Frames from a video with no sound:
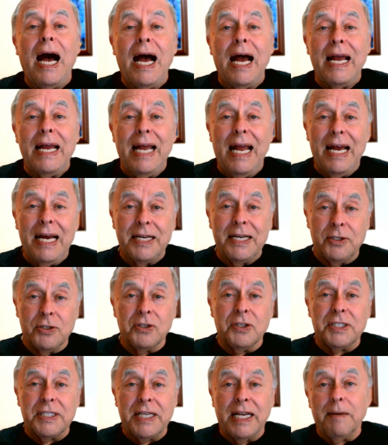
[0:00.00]
I had
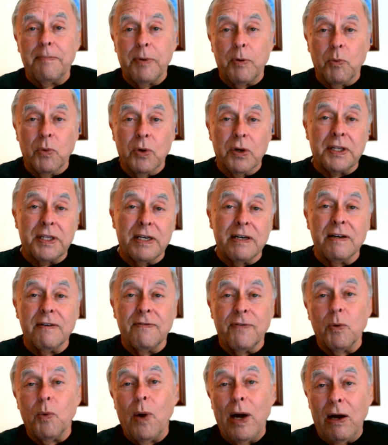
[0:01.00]
to stay up and work there
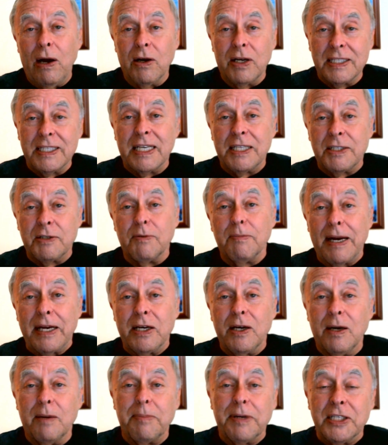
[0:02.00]
for a while because that's where
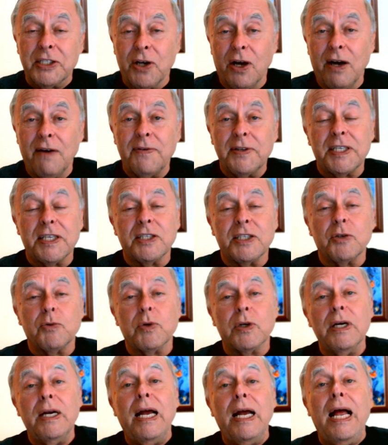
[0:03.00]
my company's offices
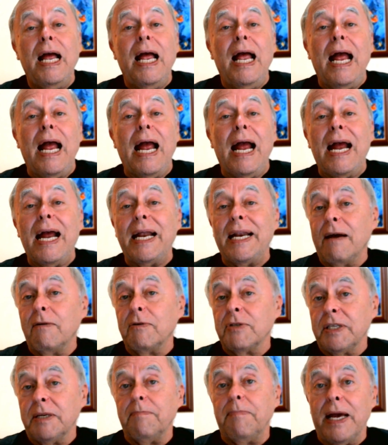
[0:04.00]
were, and I
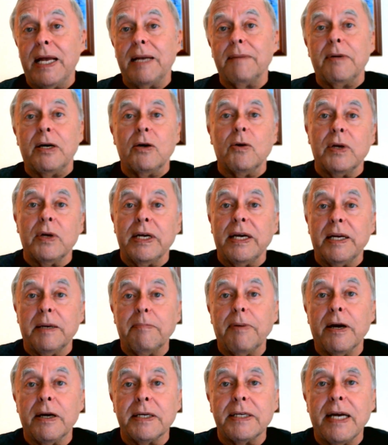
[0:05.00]
was in Panama only on
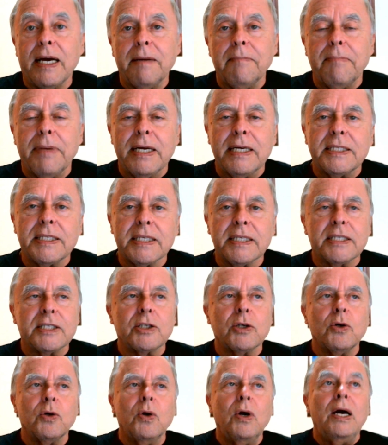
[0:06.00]
a part-time basis.
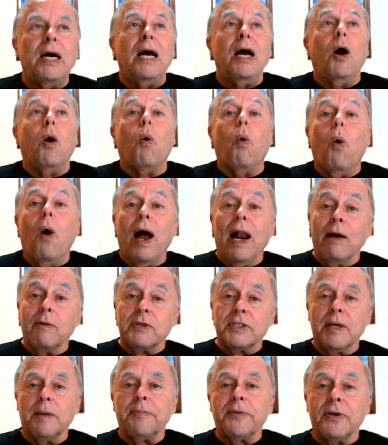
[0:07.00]
So while I
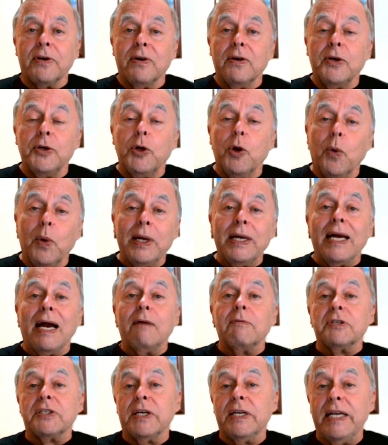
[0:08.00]
was up there, knowing
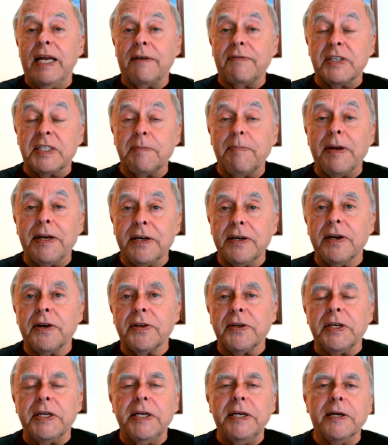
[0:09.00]
I was going to have to spend
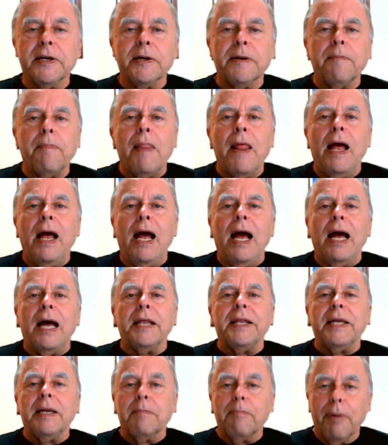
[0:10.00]
another year,
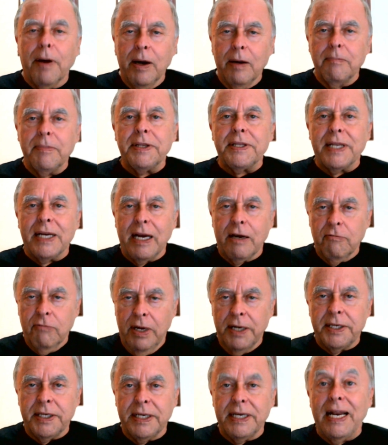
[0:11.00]
the apartment that I
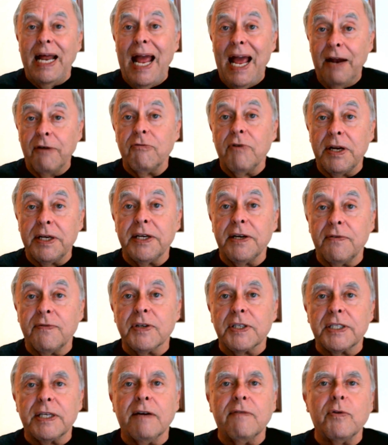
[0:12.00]
had rented
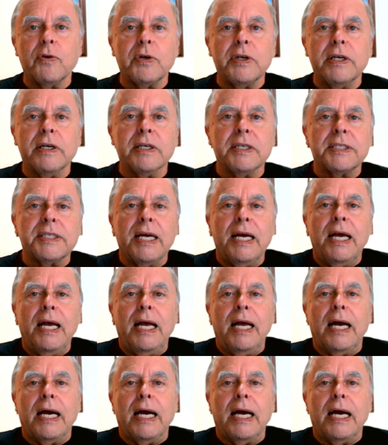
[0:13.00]
for several years,